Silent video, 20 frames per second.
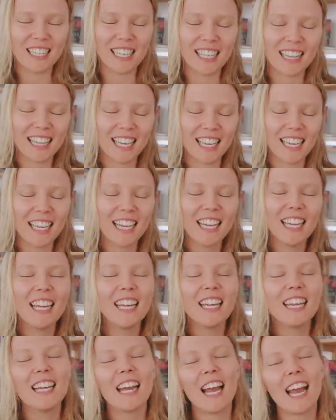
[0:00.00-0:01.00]
anything,
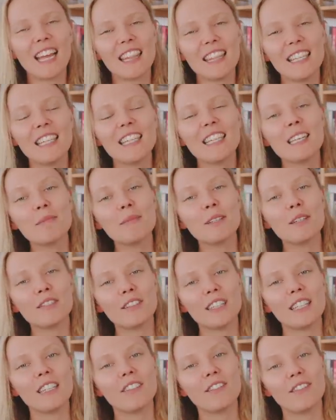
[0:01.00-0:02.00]
I think it can be
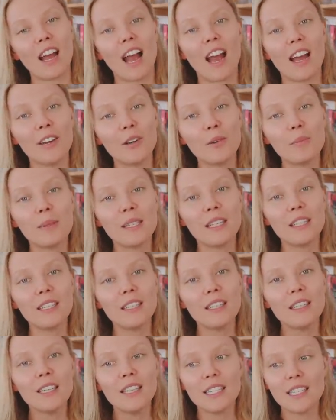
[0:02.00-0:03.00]
really
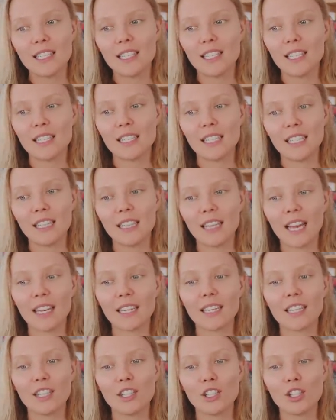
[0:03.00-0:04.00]
eye-opening to see
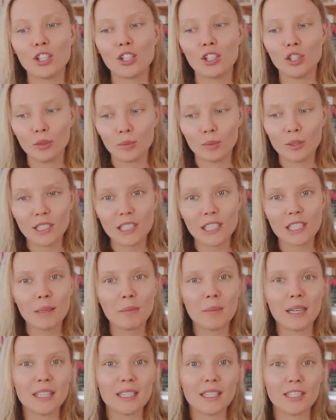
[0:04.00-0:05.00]
that
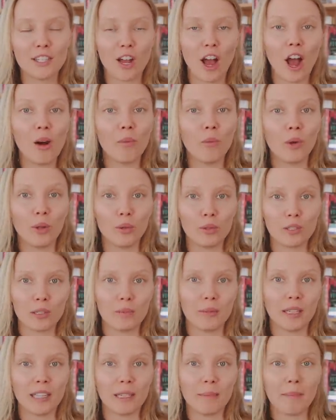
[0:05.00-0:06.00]
consumerism is not what
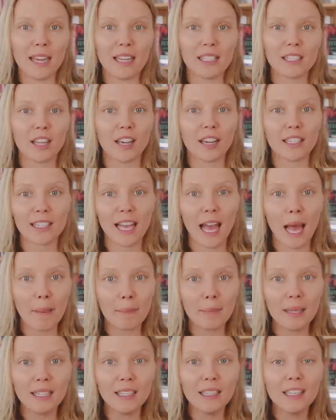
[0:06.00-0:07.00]
ultimately makes us
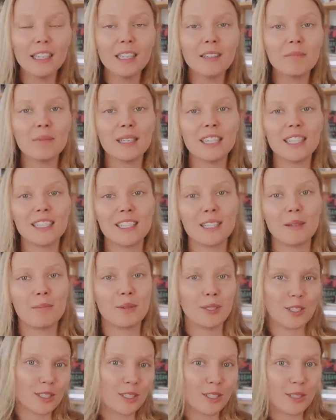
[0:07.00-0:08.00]
happy, but it's the
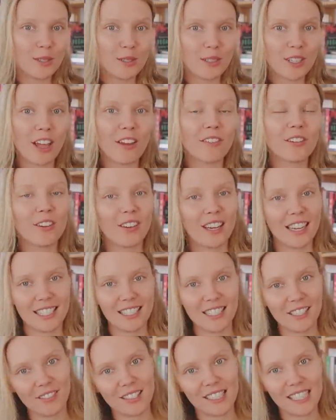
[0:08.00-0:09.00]
pursuit of
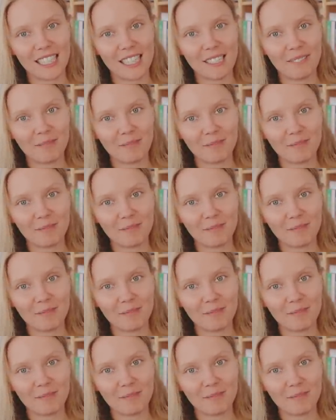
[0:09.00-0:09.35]
creativity.